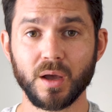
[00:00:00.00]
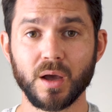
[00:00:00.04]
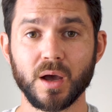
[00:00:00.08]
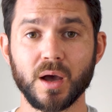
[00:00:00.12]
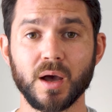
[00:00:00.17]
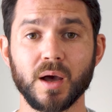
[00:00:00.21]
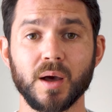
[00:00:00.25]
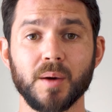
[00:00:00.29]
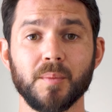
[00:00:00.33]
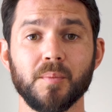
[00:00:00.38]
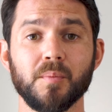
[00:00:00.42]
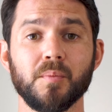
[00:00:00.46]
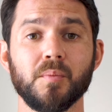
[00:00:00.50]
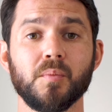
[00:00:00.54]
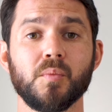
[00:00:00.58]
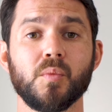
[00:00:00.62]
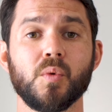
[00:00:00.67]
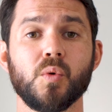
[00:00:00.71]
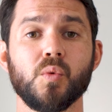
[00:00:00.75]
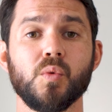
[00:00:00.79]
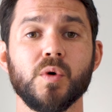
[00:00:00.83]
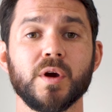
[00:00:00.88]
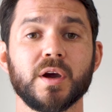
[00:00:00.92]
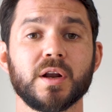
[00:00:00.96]

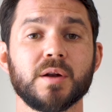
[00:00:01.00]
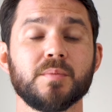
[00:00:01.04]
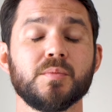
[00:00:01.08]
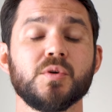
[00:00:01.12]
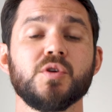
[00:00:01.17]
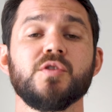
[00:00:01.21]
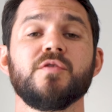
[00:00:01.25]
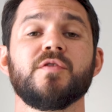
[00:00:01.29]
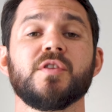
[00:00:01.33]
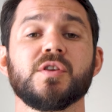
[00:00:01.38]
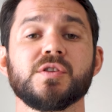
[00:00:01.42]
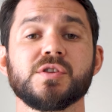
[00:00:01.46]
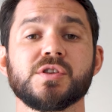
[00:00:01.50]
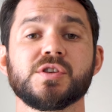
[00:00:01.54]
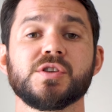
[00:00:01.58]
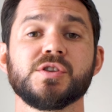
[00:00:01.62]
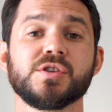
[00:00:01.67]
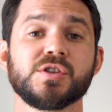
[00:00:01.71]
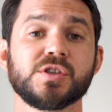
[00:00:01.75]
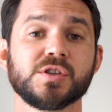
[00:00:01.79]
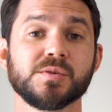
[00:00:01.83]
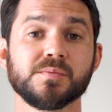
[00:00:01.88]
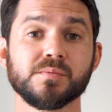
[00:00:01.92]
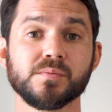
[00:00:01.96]
we're going to move on to
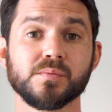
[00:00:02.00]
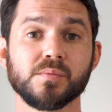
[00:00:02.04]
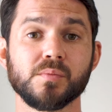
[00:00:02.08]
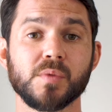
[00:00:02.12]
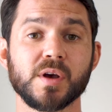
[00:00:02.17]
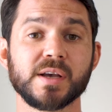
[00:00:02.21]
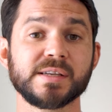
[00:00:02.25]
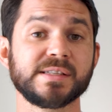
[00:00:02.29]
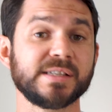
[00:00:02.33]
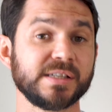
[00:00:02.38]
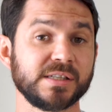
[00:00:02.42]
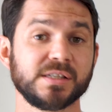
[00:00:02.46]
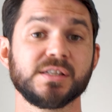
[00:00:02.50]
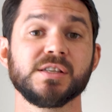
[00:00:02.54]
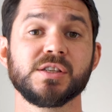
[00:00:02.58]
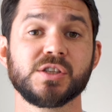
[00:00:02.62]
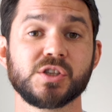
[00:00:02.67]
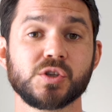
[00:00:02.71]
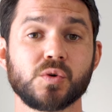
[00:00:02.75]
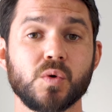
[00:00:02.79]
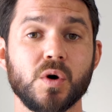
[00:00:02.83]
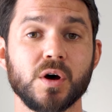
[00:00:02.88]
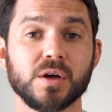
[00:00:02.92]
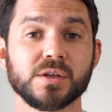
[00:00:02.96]
some assisted
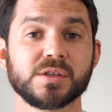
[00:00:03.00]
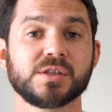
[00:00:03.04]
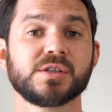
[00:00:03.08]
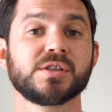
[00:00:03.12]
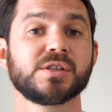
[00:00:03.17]
squats.